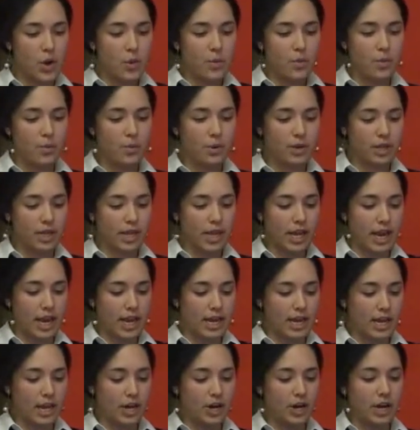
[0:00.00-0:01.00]
what we're looking at
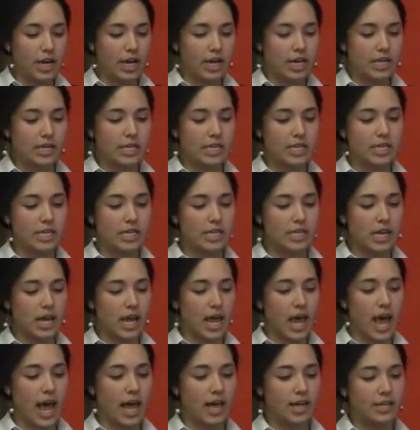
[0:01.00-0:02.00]
here is
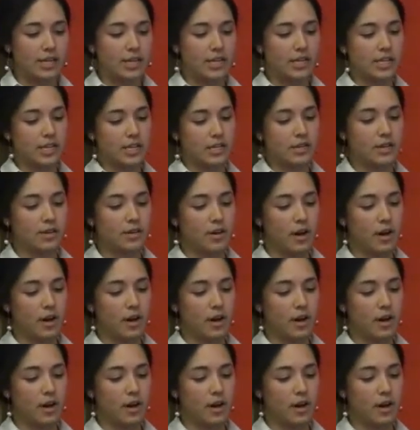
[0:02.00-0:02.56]
as